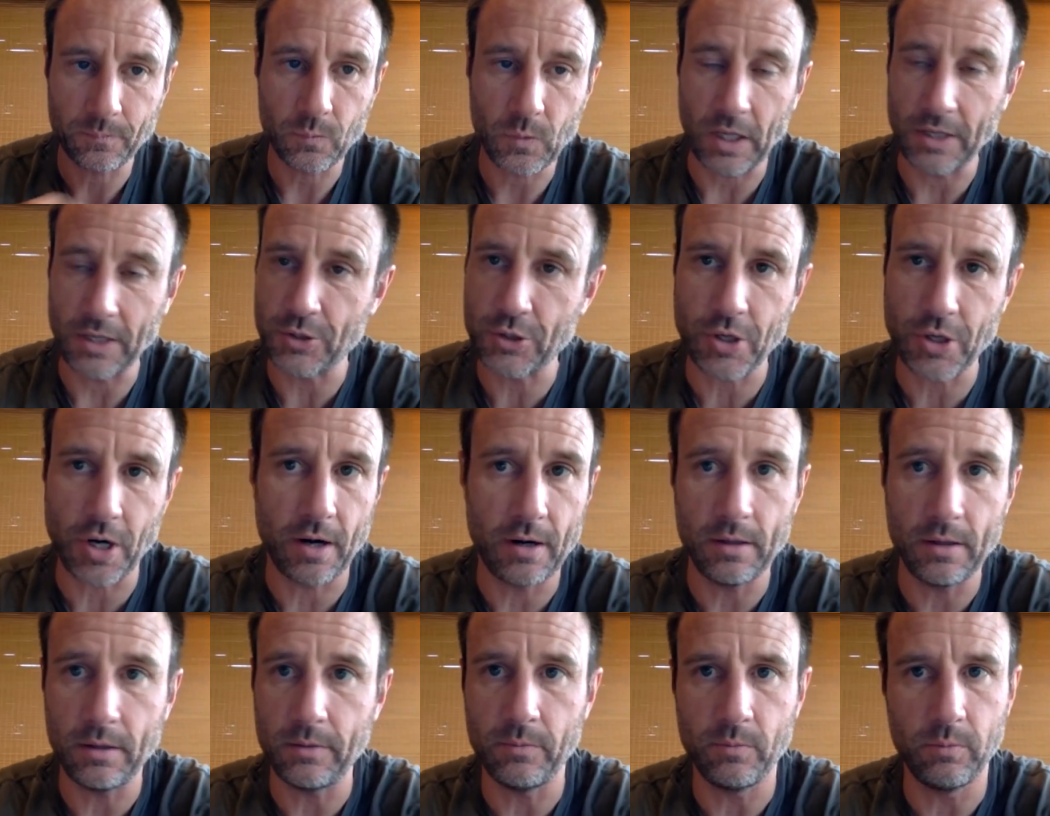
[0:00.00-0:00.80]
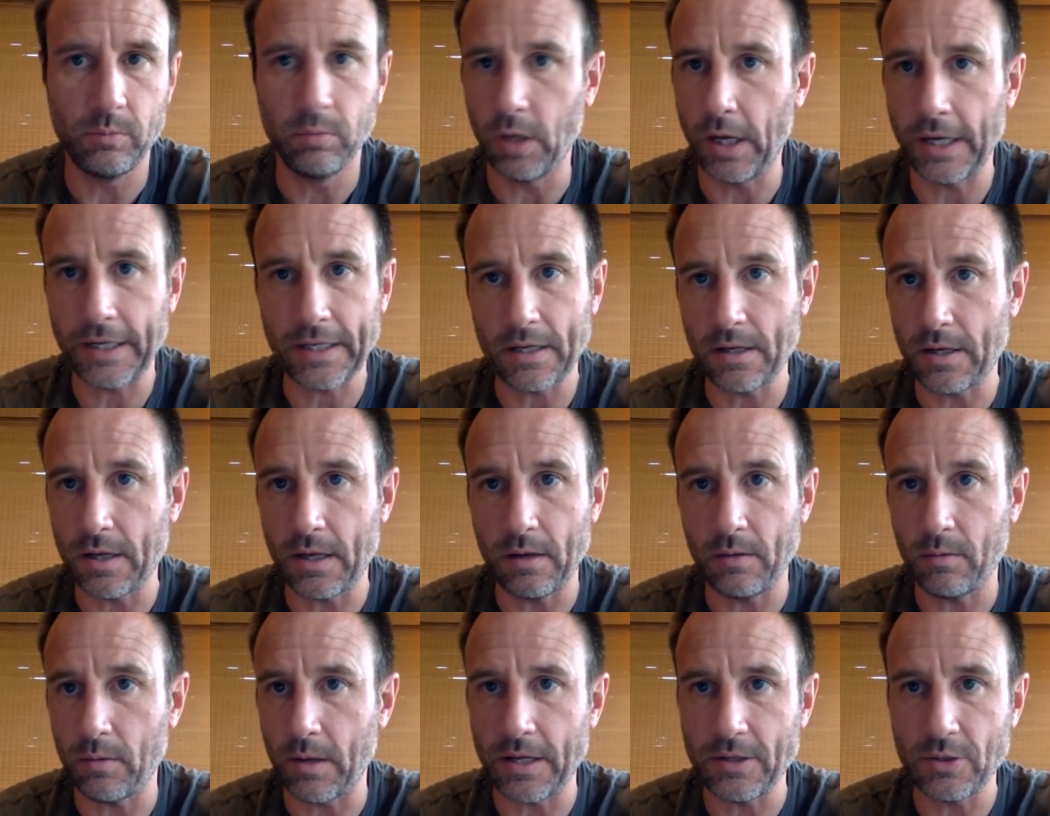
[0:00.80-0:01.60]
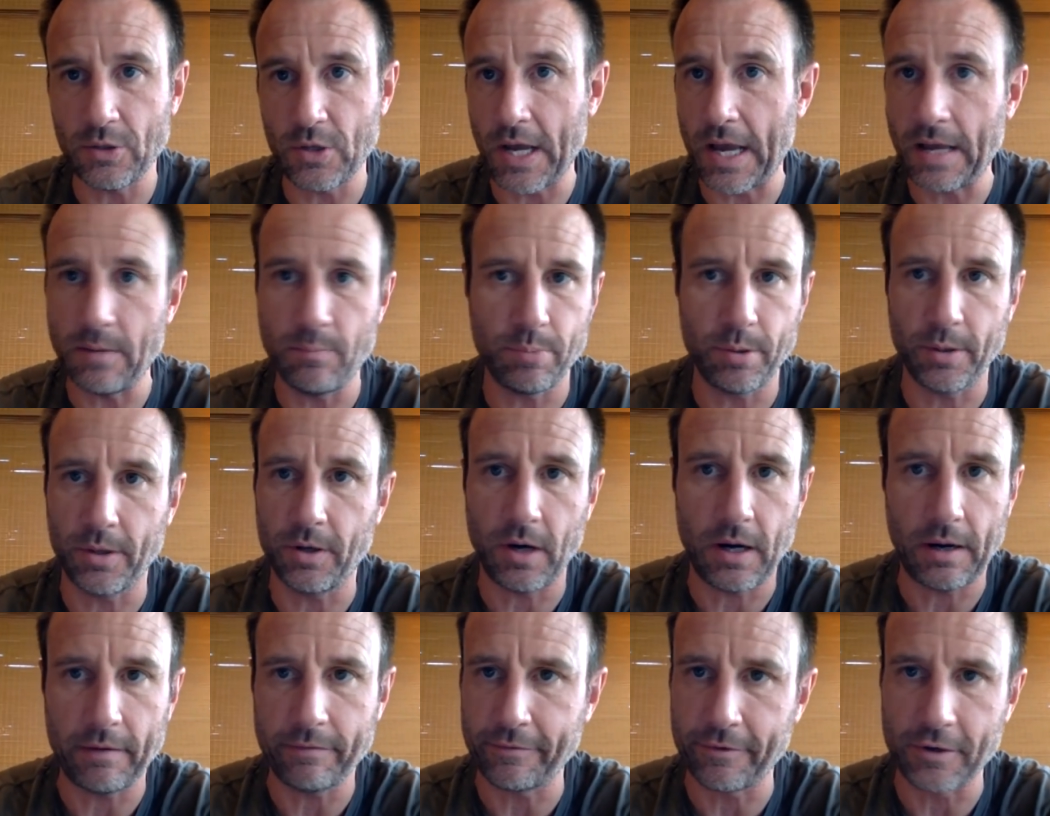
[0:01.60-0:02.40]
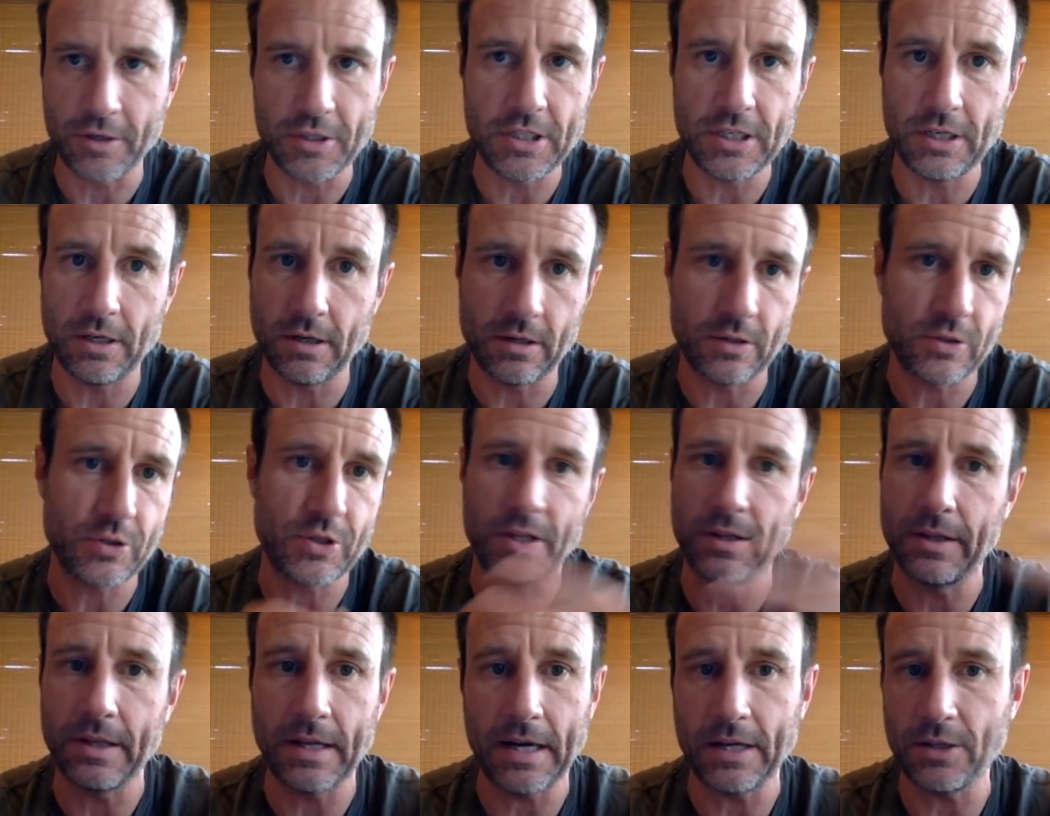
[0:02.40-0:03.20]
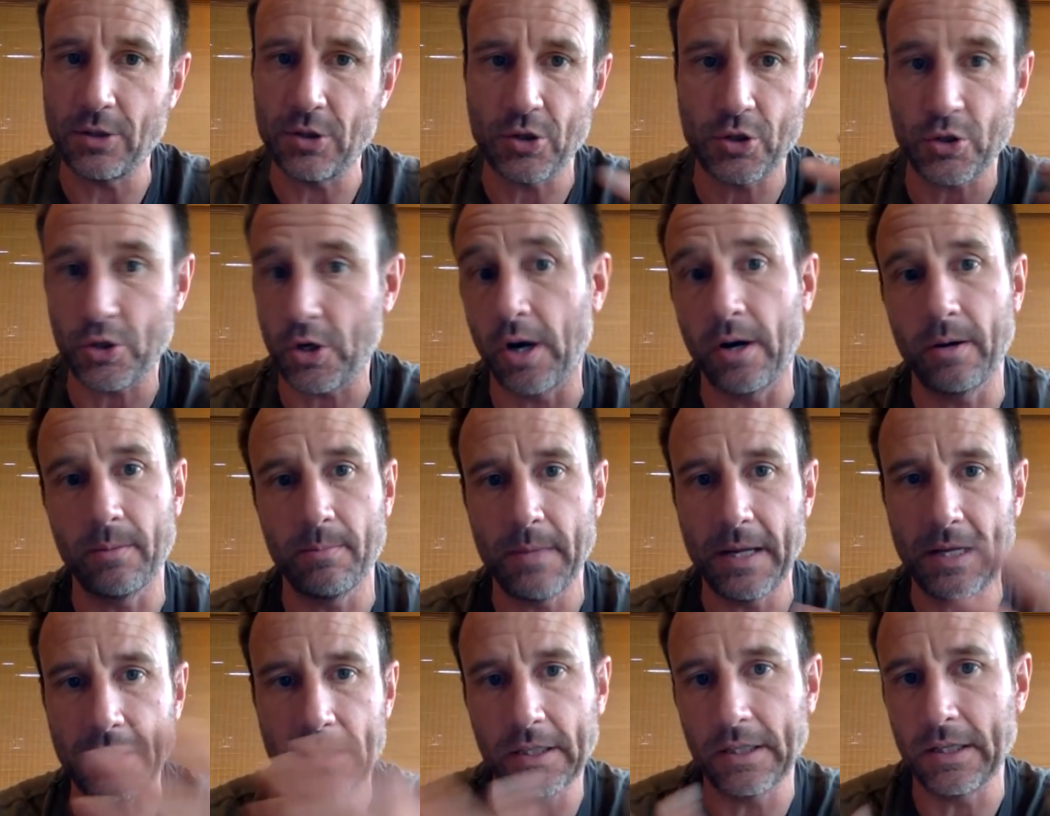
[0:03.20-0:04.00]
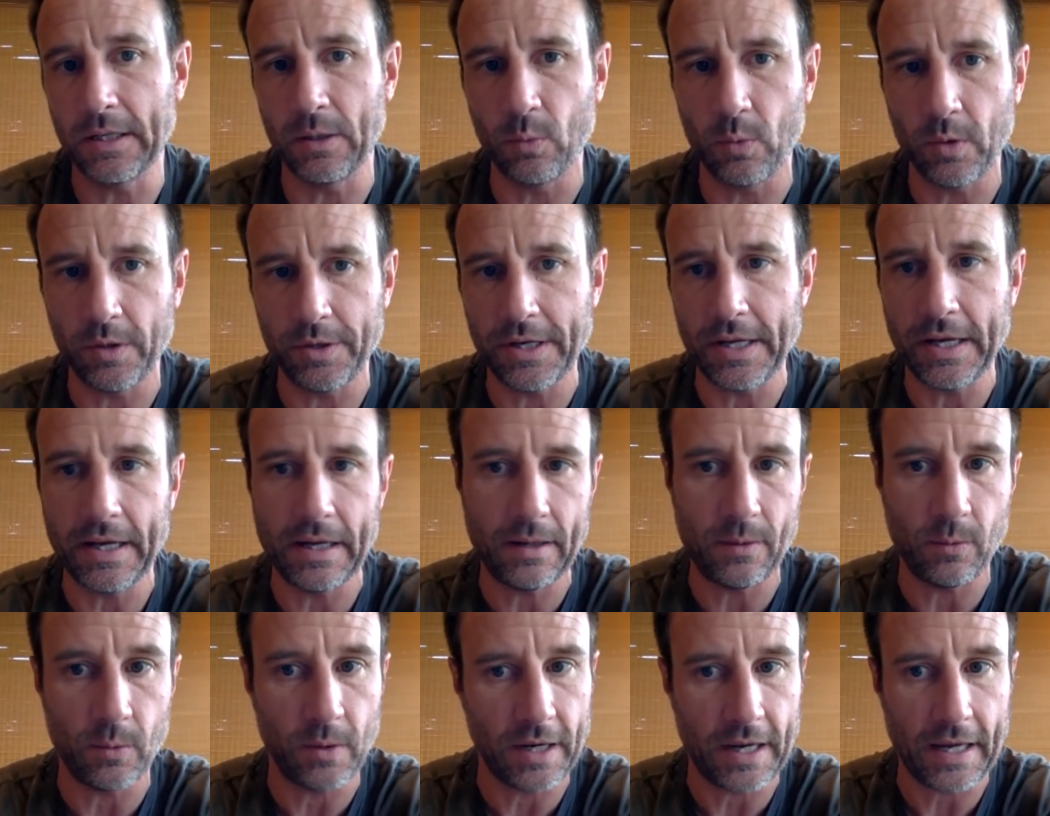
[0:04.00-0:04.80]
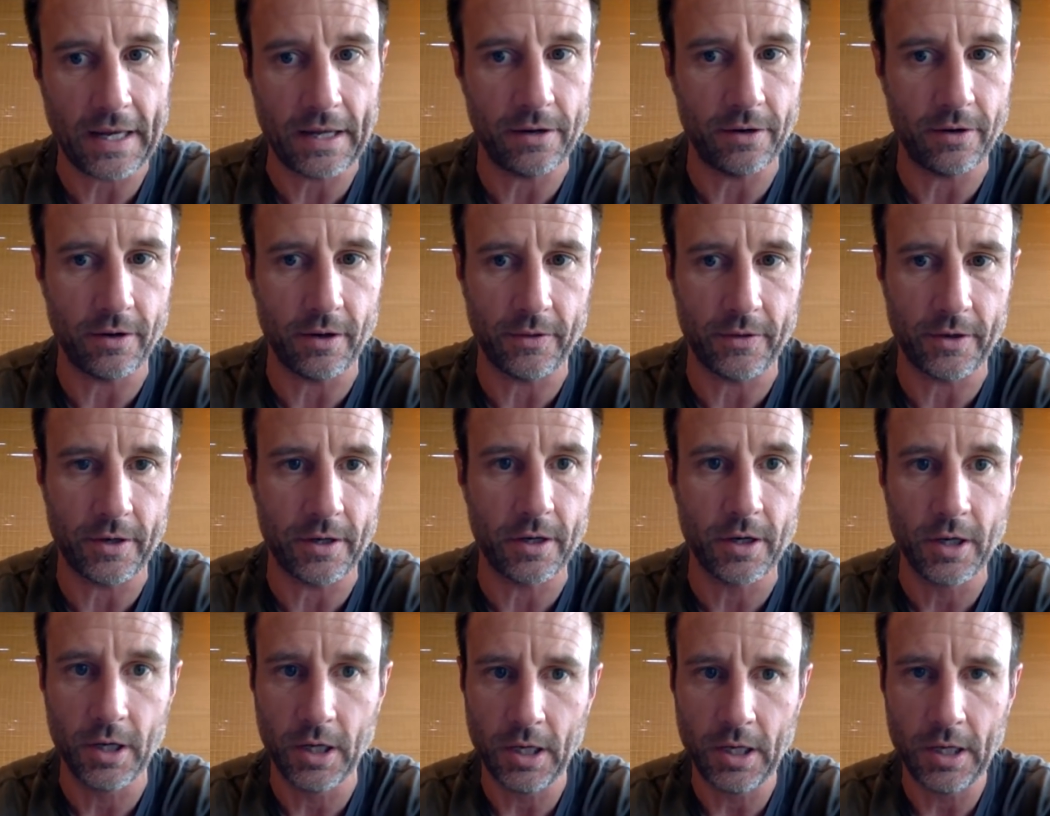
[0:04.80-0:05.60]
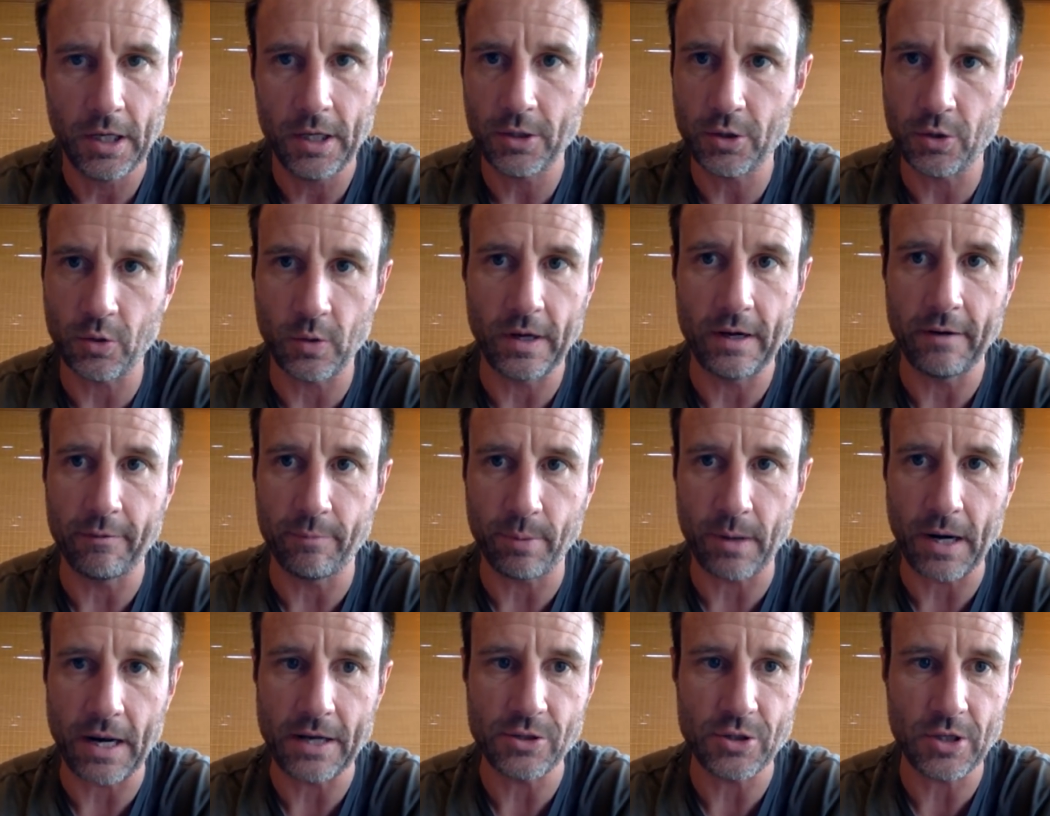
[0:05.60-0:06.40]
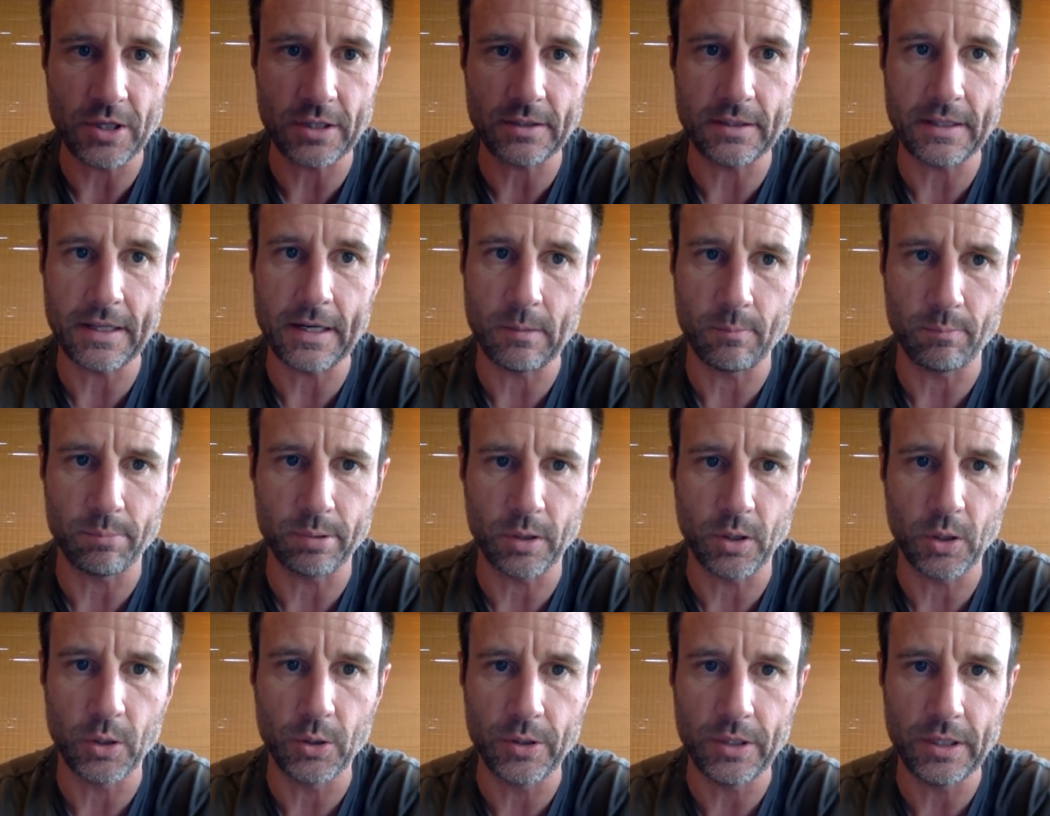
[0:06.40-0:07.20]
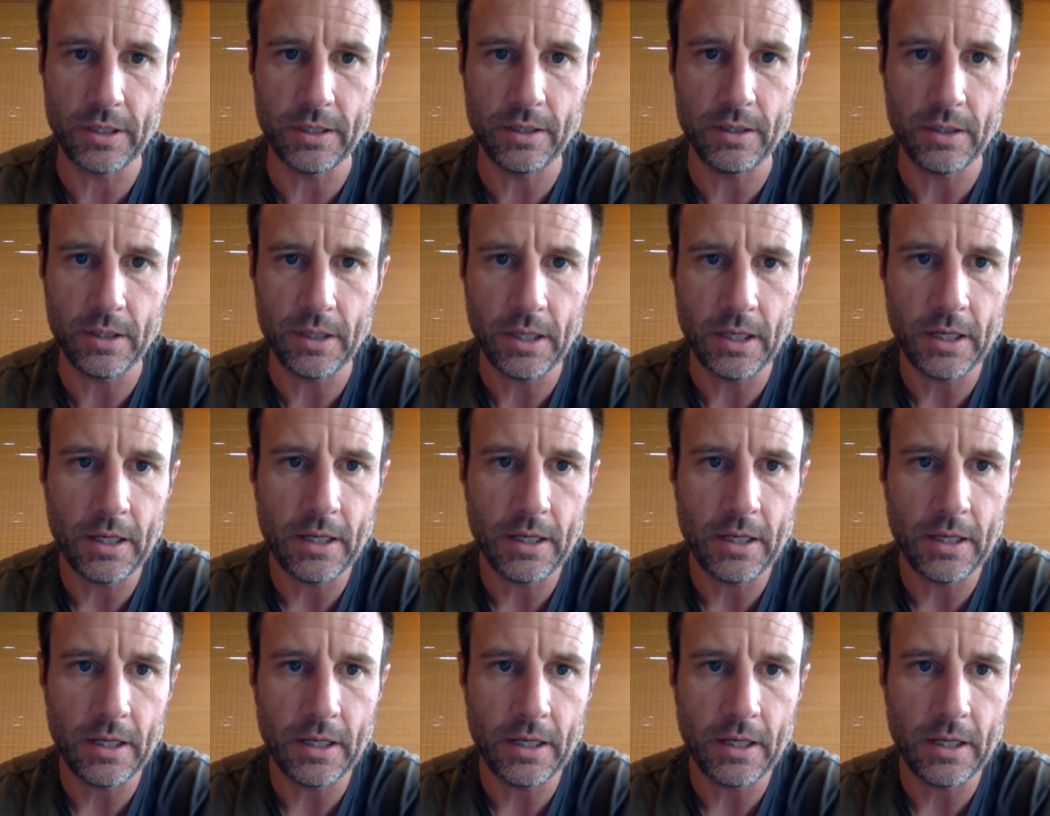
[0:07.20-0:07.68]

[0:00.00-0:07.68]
I started like I'd put it off for years, and then I just started making it one day when I had another creative project that imploded.